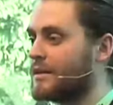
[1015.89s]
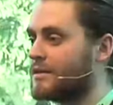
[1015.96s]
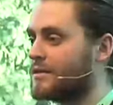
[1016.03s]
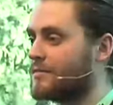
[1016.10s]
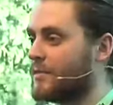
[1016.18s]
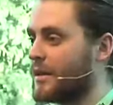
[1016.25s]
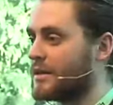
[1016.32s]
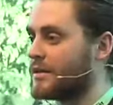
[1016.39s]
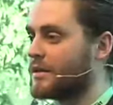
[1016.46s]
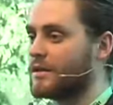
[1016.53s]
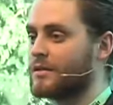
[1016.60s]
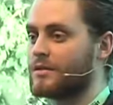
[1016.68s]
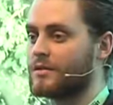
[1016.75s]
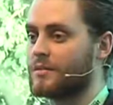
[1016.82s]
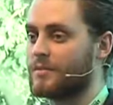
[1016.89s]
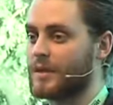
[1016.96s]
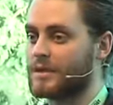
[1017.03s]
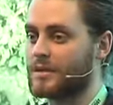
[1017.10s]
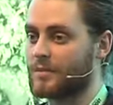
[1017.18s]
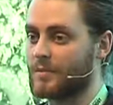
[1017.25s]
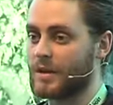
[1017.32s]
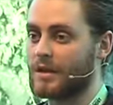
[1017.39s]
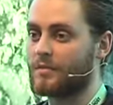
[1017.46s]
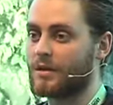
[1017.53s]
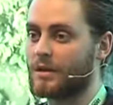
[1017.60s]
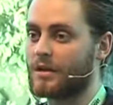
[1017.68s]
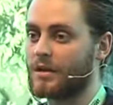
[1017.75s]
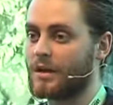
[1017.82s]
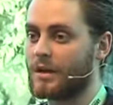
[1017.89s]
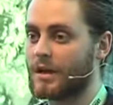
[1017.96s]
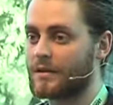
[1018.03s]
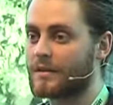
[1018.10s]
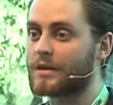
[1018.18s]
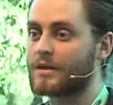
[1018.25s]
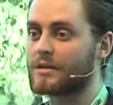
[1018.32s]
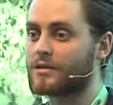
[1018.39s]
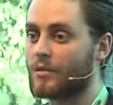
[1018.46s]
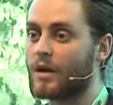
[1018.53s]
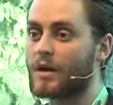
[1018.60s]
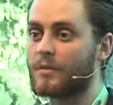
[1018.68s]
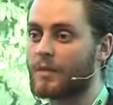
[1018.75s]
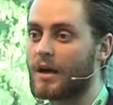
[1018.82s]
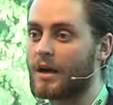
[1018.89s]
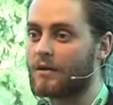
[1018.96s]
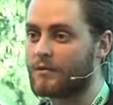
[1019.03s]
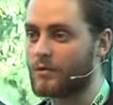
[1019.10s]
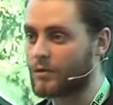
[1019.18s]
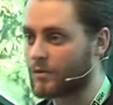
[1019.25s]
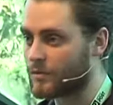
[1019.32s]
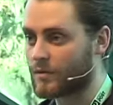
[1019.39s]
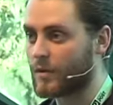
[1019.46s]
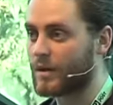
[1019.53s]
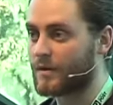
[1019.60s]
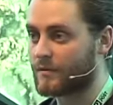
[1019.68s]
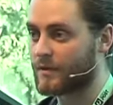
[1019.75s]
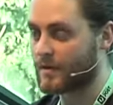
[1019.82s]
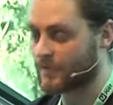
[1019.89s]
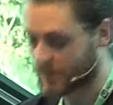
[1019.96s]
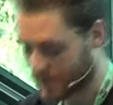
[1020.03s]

It's basically just a PCB, but I think it's quite a powerful, quite a fun